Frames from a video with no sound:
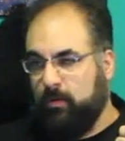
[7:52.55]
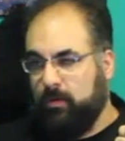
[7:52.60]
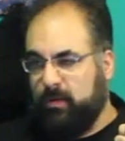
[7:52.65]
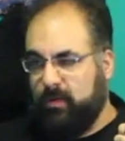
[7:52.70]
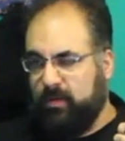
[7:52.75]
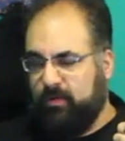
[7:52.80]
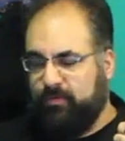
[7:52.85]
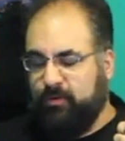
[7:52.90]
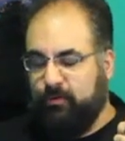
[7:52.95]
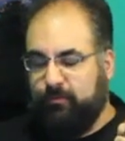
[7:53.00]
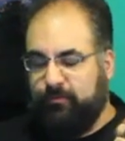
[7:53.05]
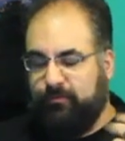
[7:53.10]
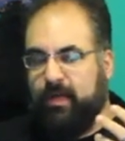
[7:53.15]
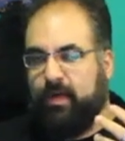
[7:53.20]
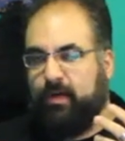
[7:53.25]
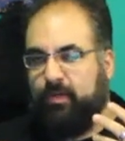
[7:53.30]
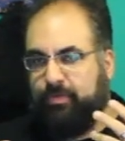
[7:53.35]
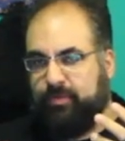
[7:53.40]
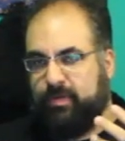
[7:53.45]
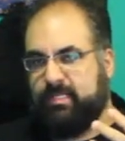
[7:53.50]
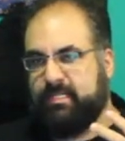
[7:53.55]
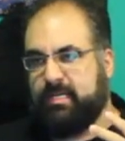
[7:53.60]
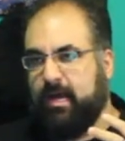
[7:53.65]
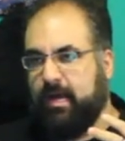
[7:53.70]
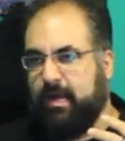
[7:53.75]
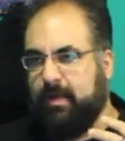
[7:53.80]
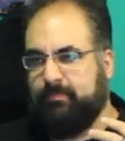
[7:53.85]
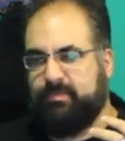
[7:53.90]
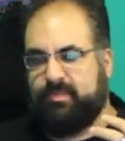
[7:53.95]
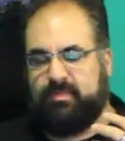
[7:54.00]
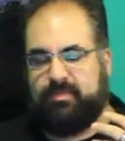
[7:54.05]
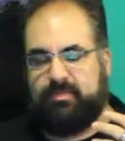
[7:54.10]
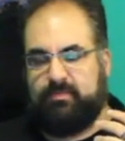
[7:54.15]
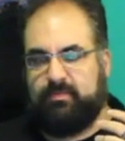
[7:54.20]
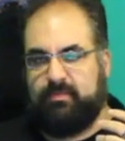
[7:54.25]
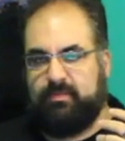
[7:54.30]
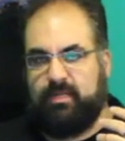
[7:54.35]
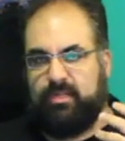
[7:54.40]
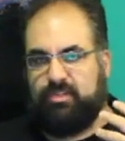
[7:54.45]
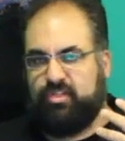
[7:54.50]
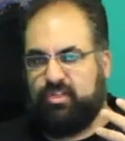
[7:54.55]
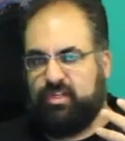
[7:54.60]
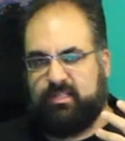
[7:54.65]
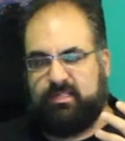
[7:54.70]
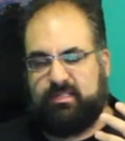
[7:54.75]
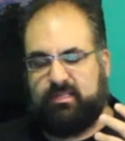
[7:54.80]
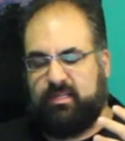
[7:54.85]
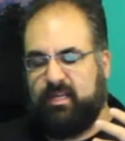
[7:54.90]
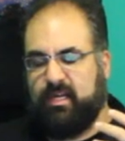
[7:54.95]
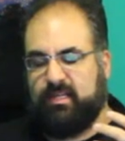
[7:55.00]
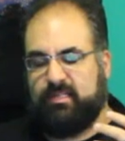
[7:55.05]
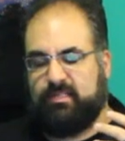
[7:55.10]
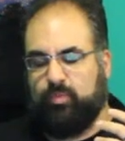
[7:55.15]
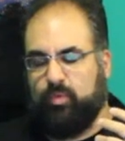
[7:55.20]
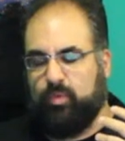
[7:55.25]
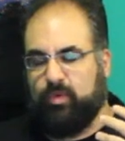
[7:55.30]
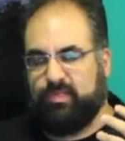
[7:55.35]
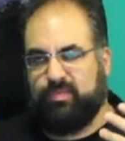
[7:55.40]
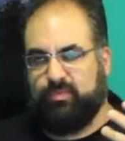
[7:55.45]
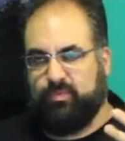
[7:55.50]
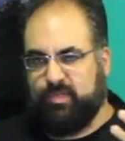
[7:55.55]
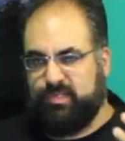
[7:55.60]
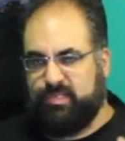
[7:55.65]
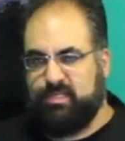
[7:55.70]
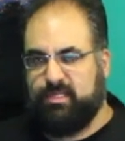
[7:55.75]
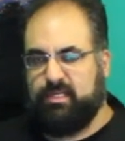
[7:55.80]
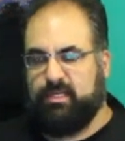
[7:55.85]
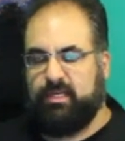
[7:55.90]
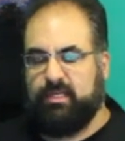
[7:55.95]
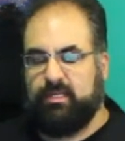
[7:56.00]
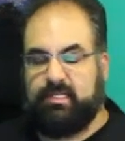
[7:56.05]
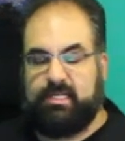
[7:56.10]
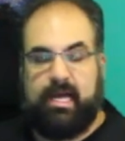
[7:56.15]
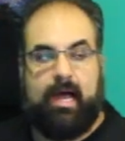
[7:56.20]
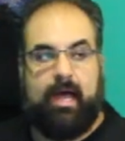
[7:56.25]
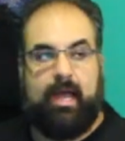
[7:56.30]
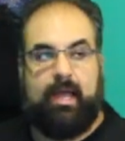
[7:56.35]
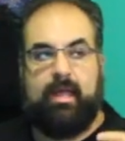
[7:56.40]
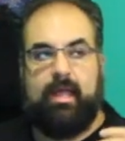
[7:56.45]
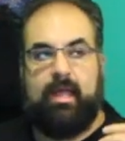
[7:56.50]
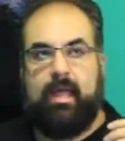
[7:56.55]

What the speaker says: If you fail 3 times, it just gets worse and worse until you die.